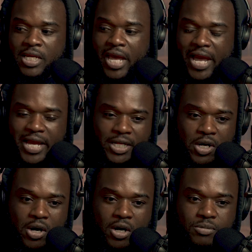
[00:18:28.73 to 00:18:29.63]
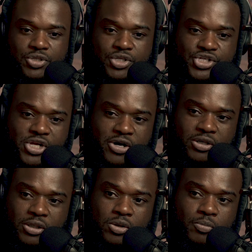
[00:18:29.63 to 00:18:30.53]
and just sharing a
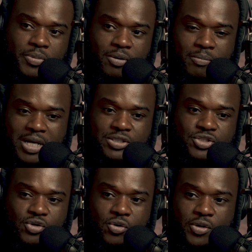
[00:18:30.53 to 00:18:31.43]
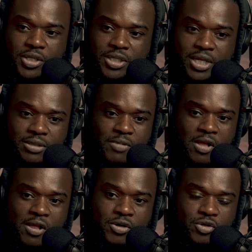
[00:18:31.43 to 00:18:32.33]
little bit of my story and
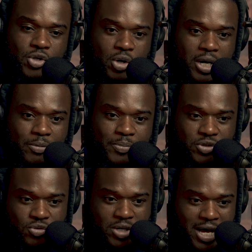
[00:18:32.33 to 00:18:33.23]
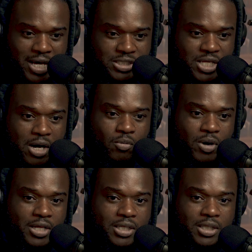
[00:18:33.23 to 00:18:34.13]
helping you guys out where
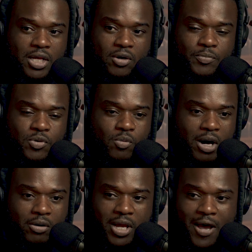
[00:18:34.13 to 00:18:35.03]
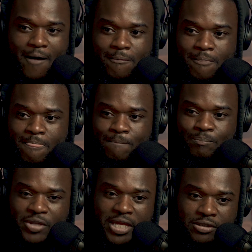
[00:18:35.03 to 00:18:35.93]
I can help you out at
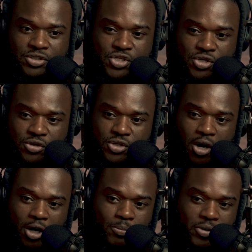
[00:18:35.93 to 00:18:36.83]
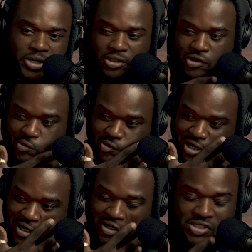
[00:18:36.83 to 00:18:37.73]
into your dog breeding
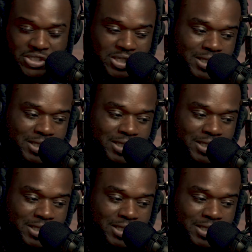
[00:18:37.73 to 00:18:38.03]
careers.